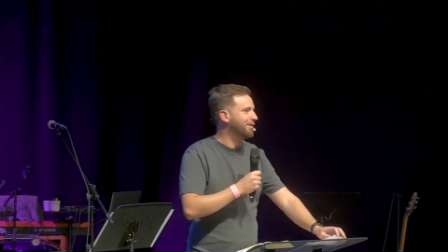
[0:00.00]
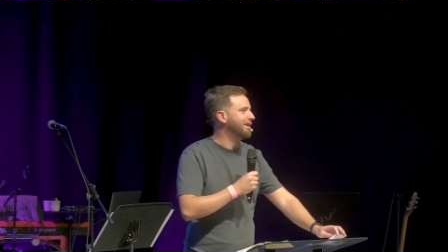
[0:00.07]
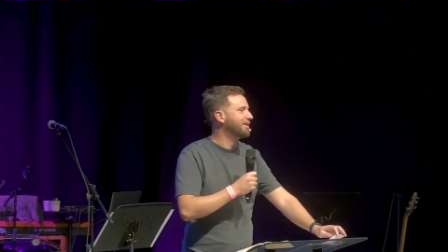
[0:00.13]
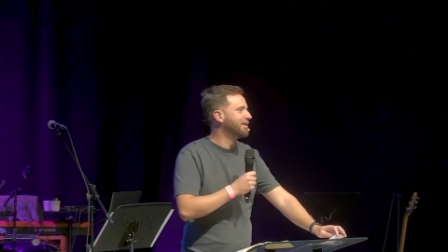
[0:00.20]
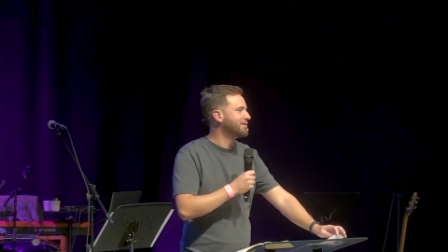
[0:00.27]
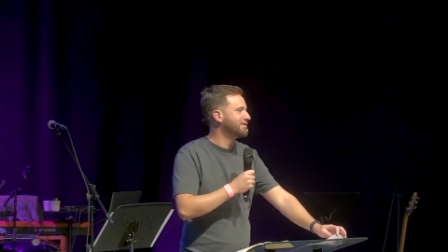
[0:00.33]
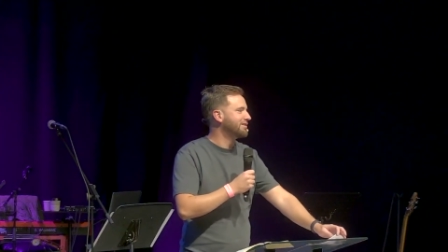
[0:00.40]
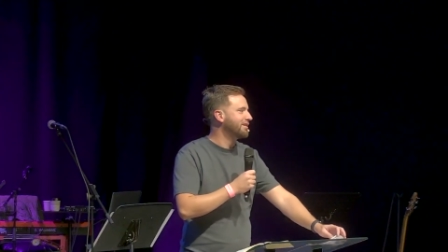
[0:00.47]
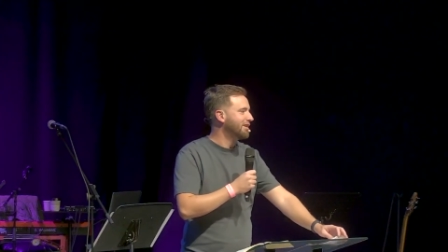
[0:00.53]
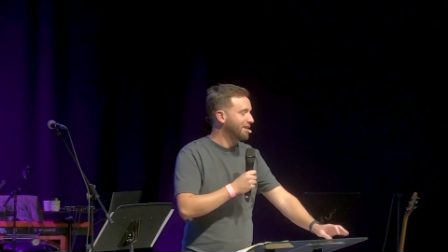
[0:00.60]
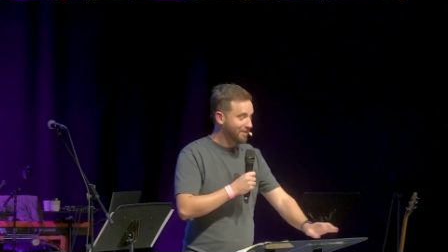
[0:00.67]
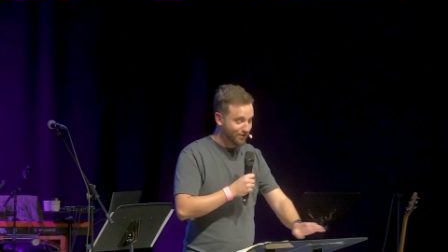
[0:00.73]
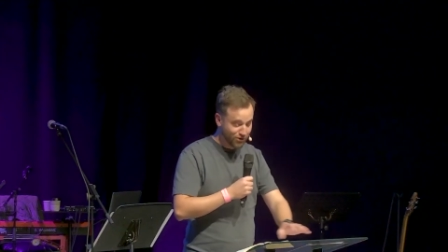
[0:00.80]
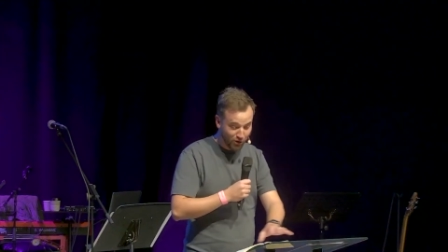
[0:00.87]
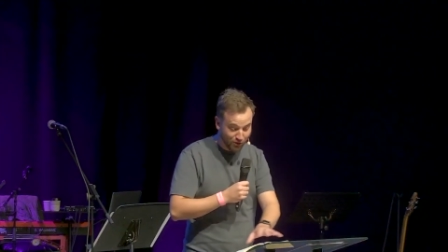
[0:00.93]
It doesn't,
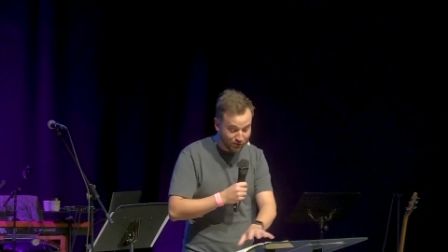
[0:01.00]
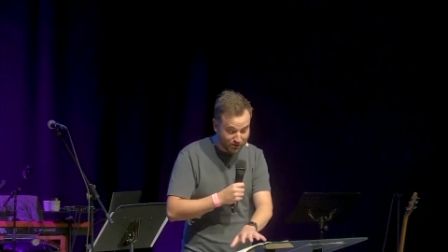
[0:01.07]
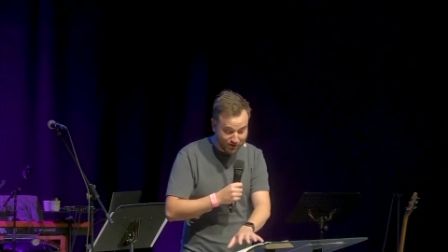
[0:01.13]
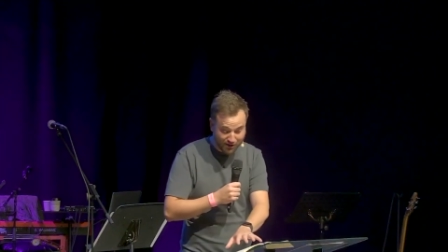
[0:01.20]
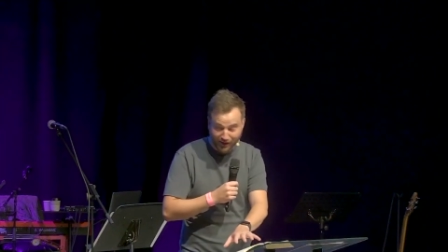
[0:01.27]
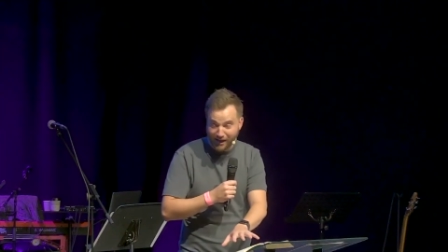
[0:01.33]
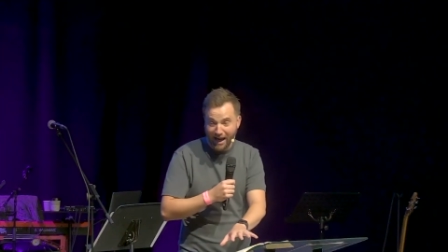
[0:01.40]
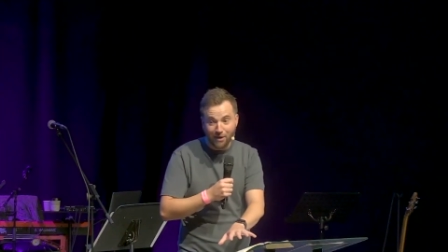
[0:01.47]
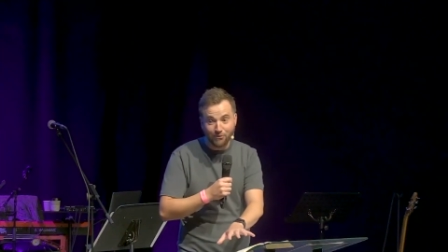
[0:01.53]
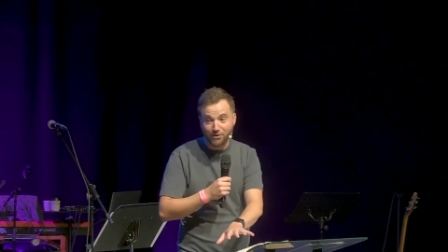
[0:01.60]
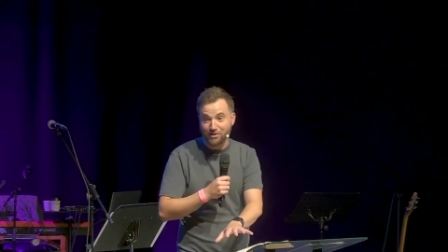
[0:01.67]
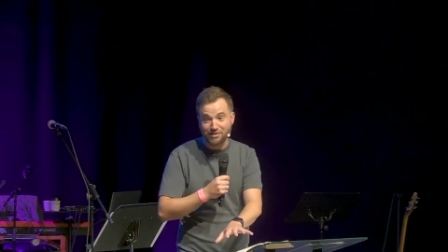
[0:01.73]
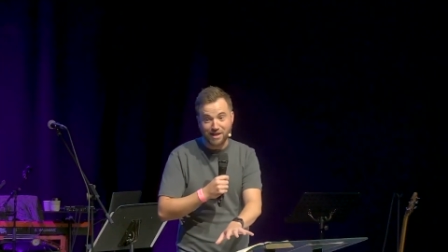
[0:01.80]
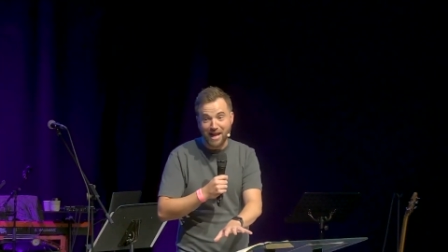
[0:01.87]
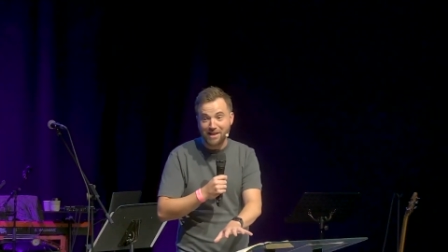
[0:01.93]
John's account
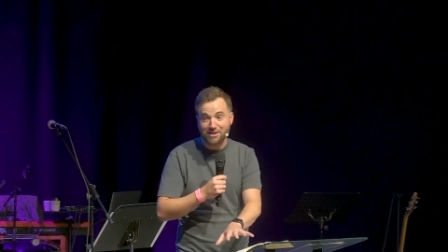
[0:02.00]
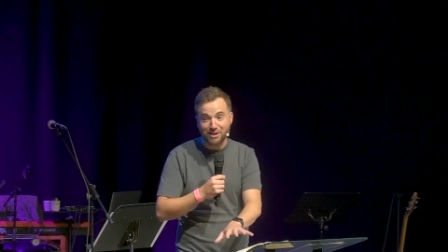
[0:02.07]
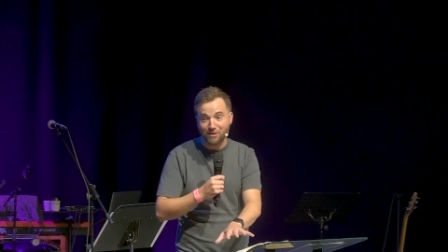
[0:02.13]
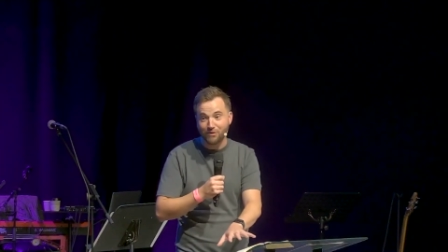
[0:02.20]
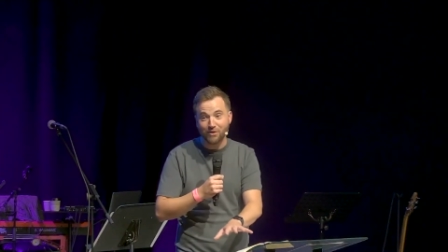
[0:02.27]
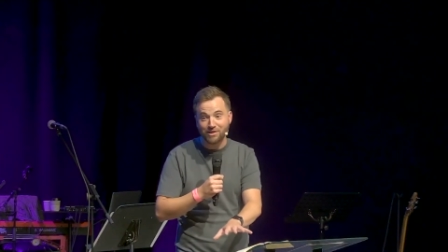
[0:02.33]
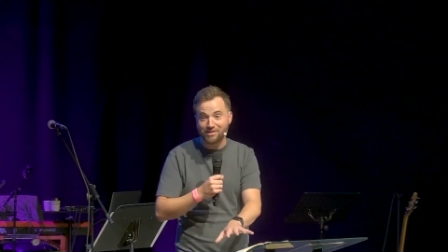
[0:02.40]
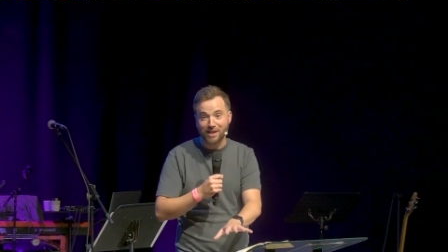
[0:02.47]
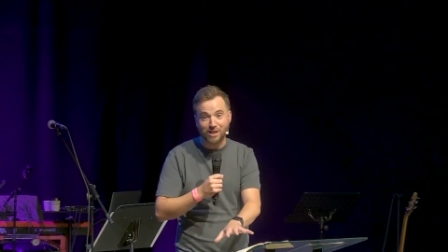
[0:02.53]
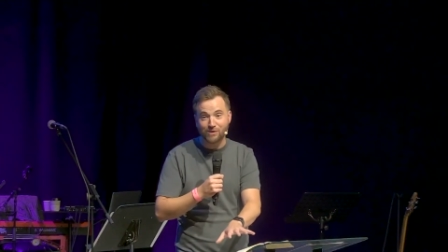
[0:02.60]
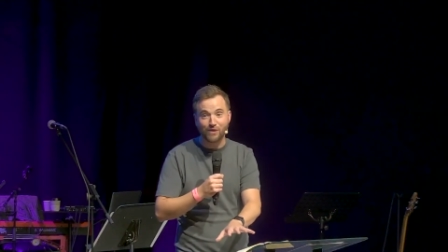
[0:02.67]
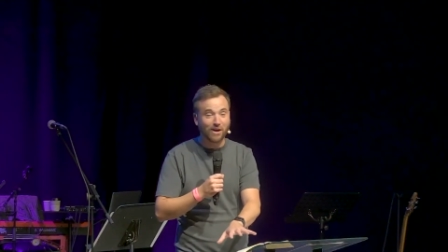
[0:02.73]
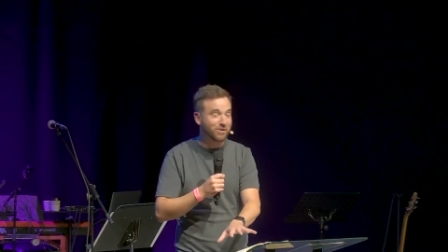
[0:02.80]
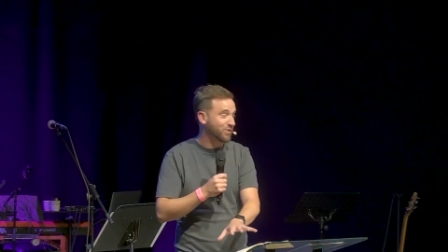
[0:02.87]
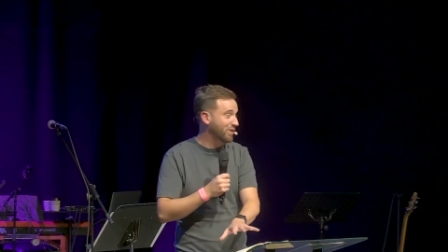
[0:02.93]
doesn't end in a very
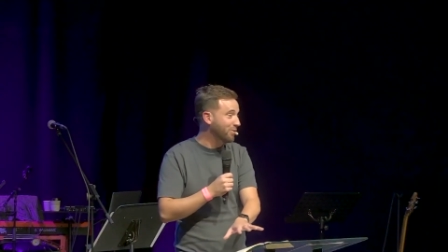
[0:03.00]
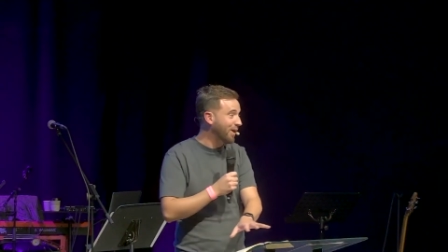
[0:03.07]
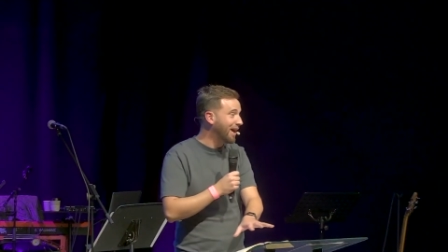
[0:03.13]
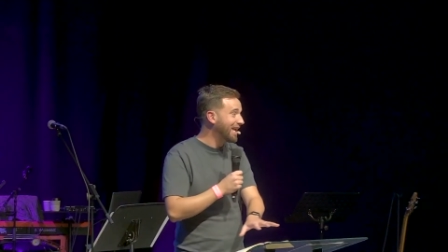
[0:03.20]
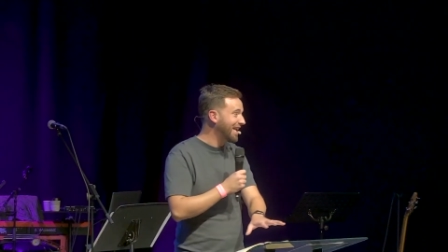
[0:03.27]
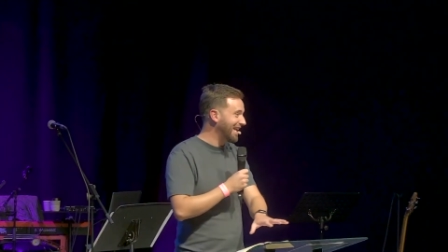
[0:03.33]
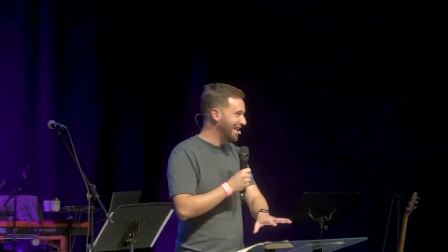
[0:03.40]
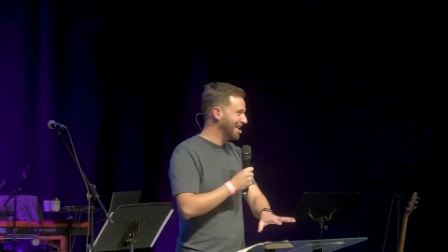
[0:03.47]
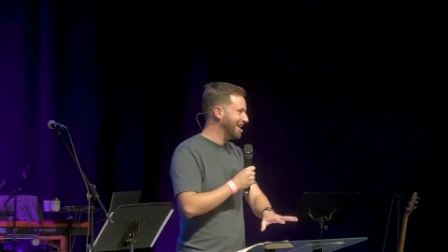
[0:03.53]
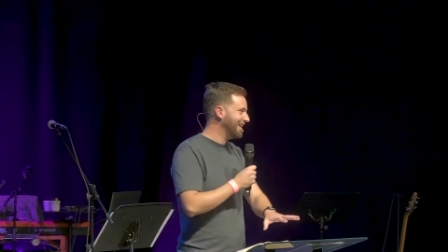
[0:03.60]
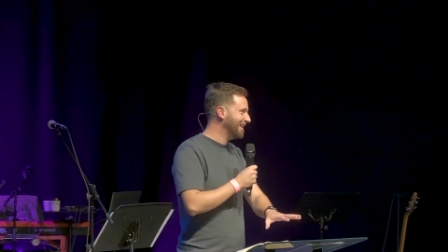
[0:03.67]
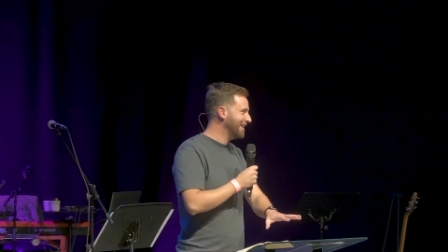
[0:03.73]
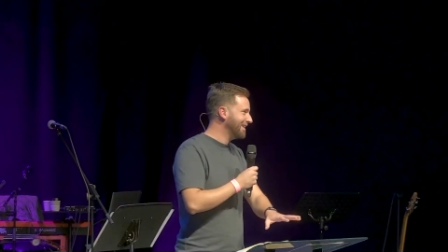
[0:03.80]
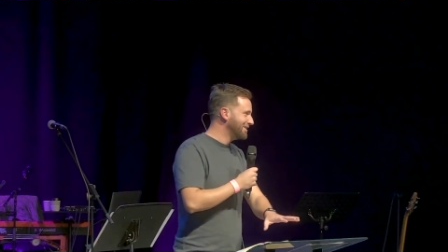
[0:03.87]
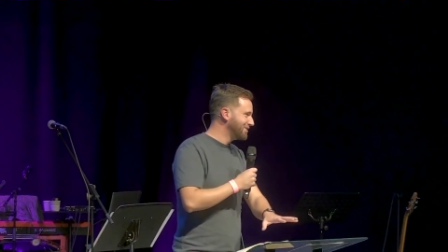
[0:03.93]
satisfactory way here.
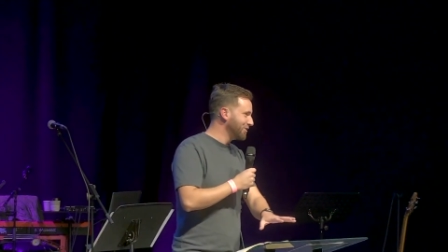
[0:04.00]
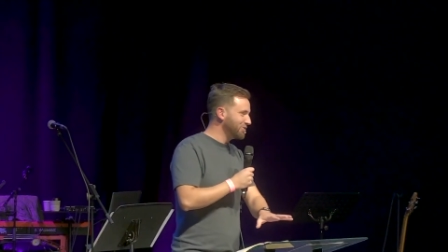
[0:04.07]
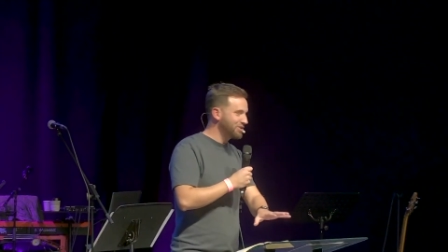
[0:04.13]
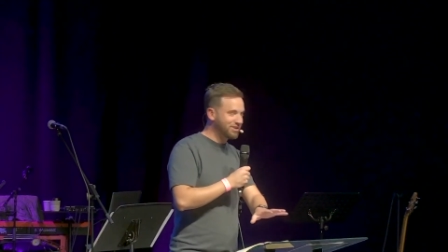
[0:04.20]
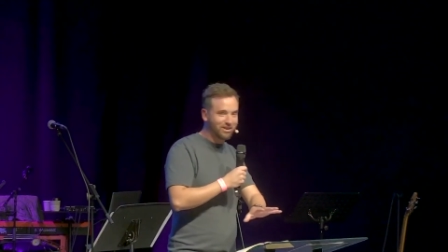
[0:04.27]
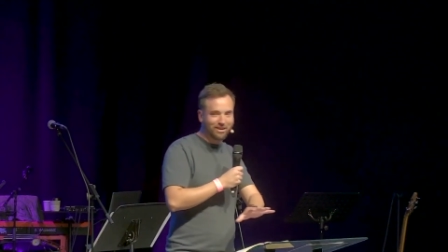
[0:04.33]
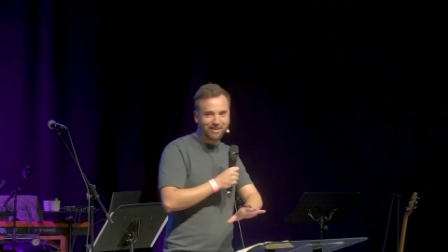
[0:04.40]
John just kind of